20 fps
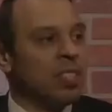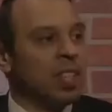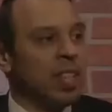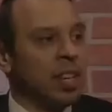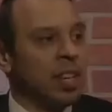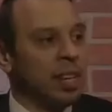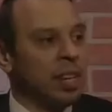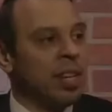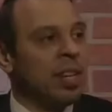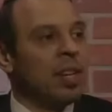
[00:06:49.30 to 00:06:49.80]

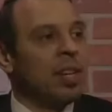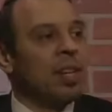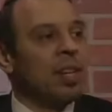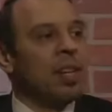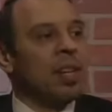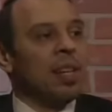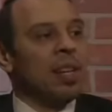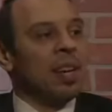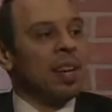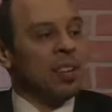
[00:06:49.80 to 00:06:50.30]
did,
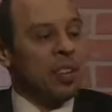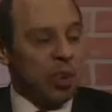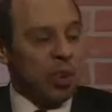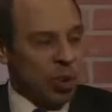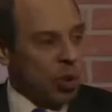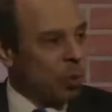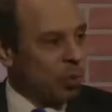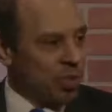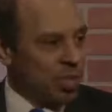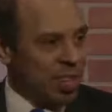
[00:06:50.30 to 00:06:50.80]
your
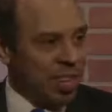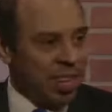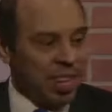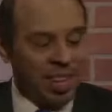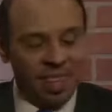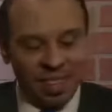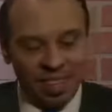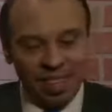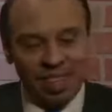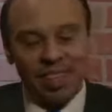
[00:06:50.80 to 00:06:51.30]
home
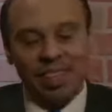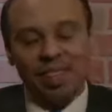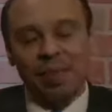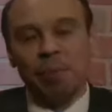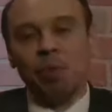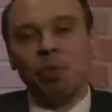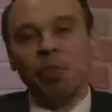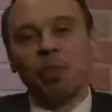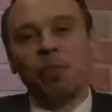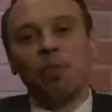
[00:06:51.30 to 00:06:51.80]
state, and
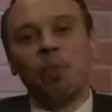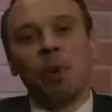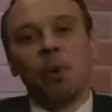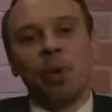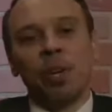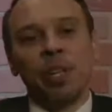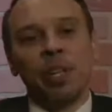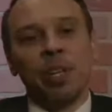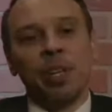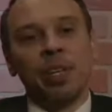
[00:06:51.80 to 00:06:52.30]
moving
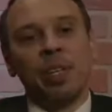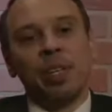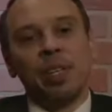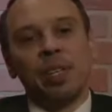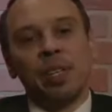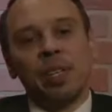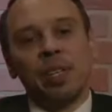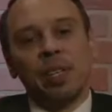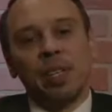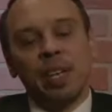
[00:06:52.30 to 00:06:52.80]
forward
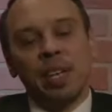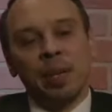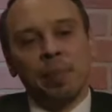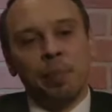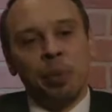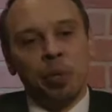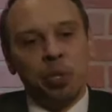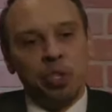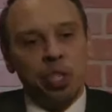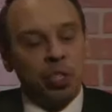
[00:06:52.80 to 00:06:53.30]

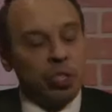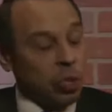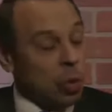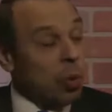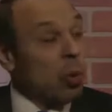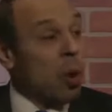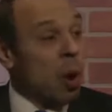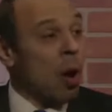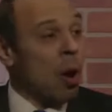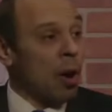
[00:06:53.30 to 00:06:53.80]
and pushing
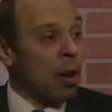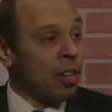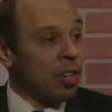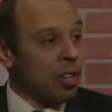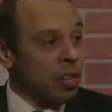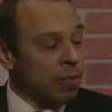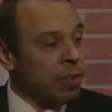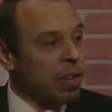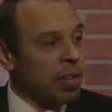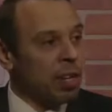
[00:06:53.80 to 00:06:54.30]
so hard to
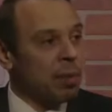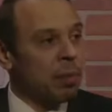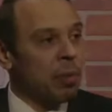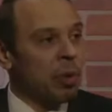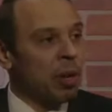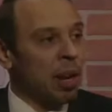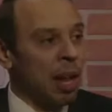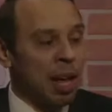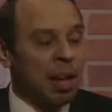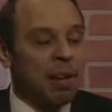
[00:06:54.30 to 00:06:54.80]
defend
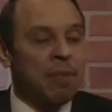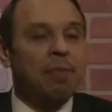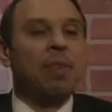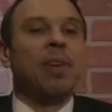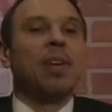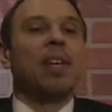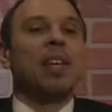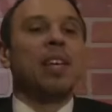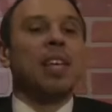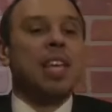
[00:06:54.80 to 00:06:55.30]
unborn life,
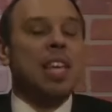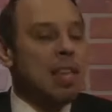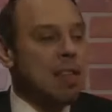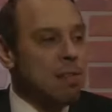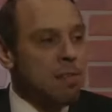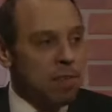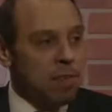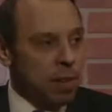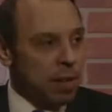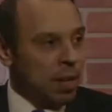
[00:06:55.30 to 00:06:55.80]

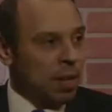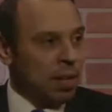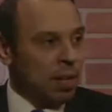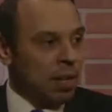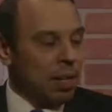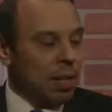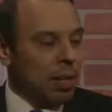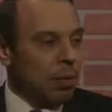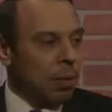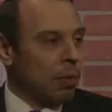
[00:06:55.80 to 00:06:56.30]
even
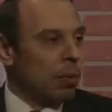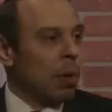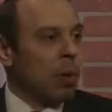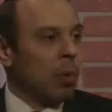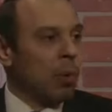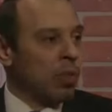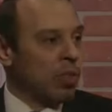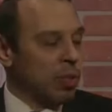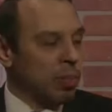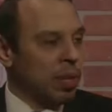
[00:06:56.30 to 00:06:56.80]
when Roe
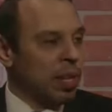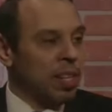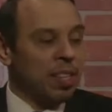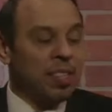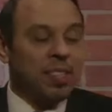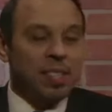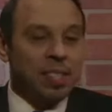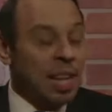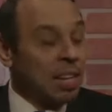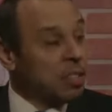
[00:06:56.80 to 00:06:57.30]
was in
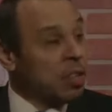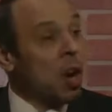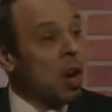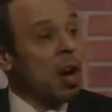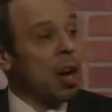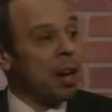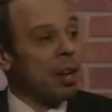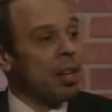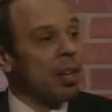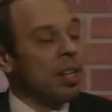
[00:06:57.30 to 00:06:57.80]
place. That's
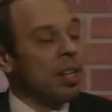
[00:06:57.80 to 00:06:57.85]
gone.